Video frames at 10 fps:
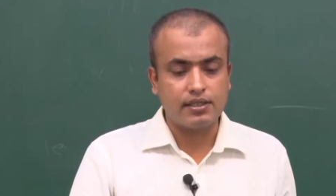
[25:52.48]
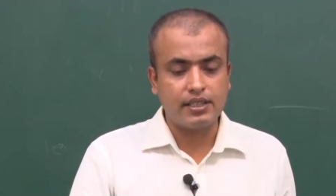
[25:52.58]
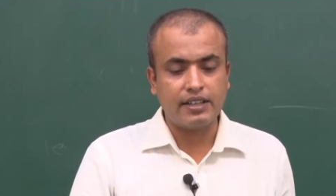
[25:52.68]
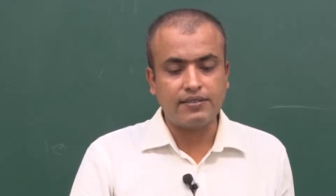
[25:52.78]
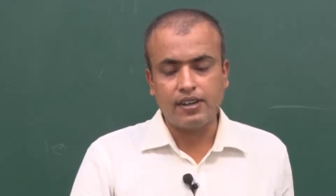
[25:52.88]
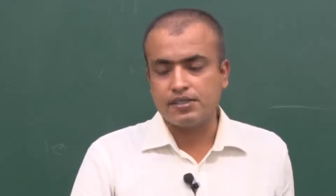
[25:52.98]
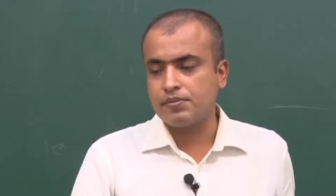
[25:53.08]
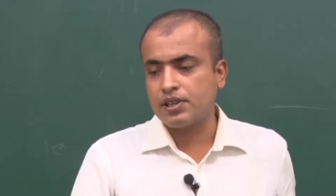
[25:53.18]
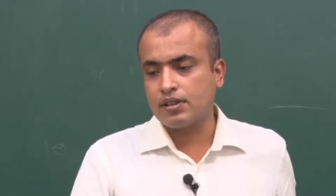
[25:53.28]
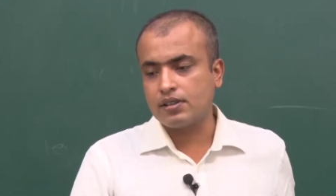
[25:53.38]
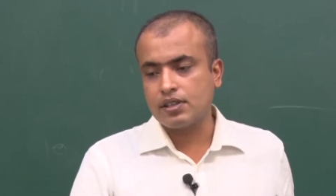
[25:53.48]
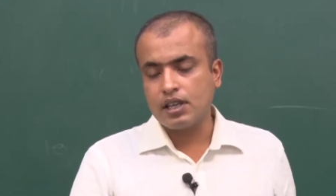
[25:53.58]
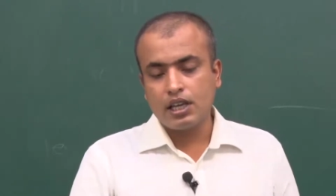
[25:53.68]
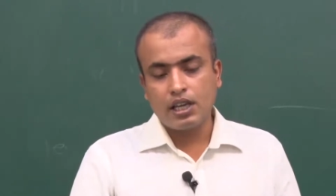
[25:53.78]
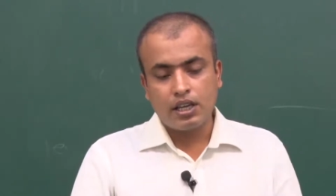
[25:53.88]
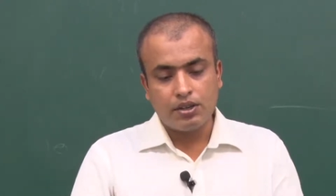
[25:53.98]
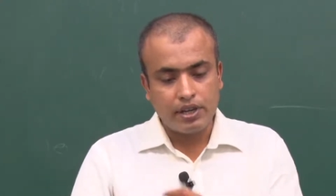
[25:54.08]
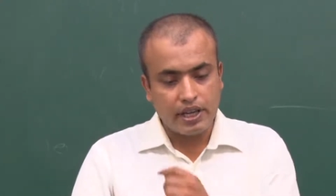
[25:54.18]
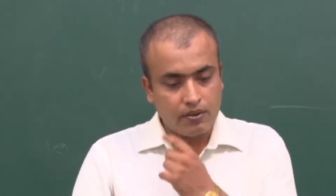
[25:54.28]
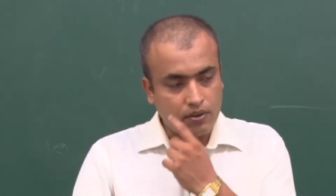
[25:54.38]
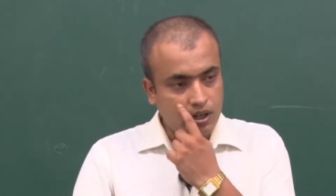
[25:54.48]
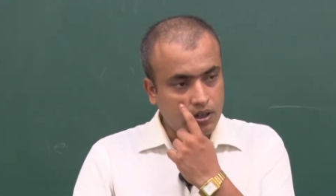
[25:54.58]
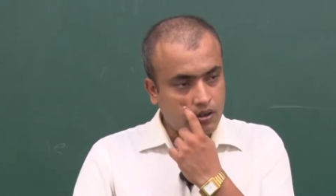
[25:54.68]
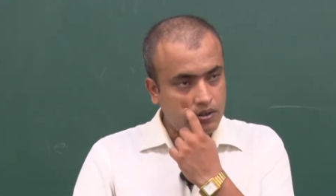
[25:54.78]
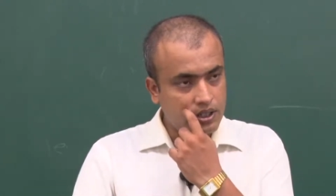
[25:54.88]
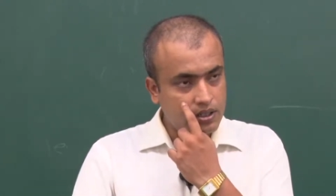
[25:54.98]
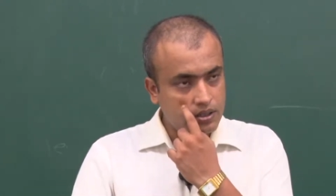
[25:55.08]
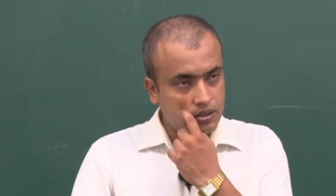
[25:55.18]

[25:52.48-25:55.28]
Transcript: in advance, because you can work on it,